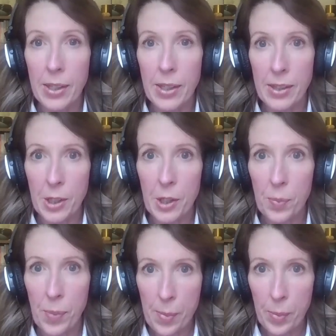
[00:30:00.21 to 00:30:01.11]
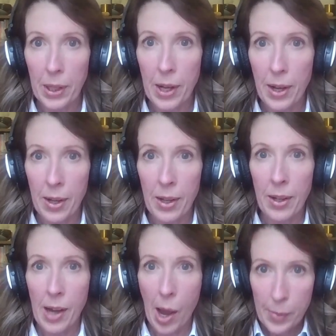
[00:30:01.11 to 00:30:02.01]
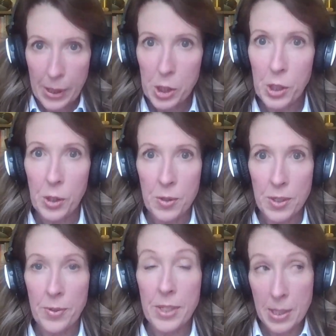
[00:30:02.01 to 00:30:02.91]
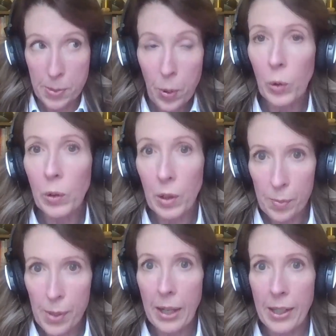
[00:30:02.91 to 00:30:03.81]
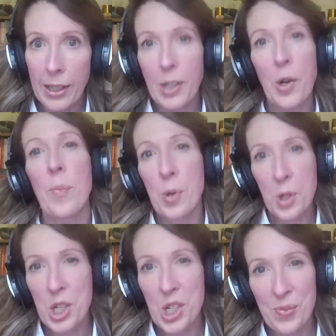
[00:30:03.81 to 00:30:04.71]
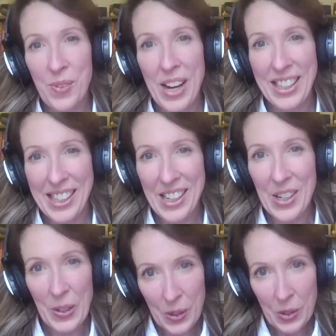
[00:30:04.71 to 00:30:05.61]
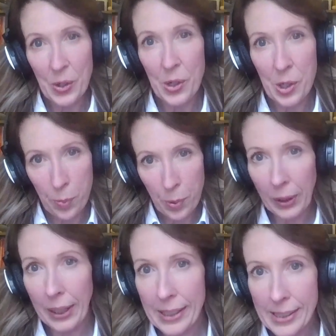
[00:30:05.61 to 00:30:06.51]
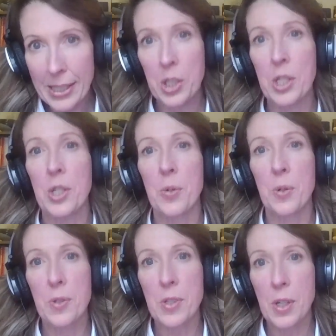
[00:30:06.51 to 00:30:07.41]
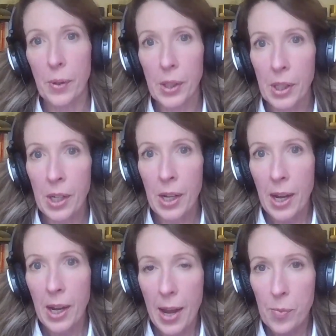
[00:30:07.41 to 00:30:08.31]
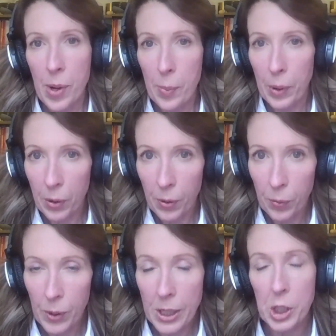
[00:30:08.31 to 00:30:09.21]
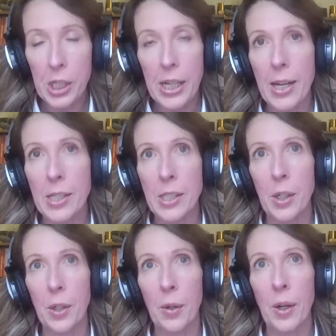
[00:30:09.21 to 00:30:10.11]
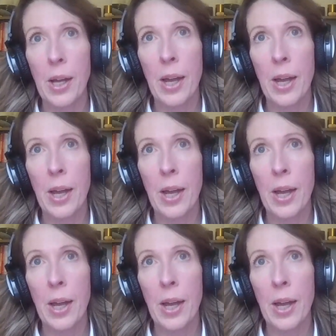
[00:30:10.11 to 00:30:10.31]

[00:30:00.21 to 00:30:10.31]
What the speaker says: and that, people are coming to you. So it's pull marketing, not push marketing. You're pulling attention towards you, and people are reaching out to you.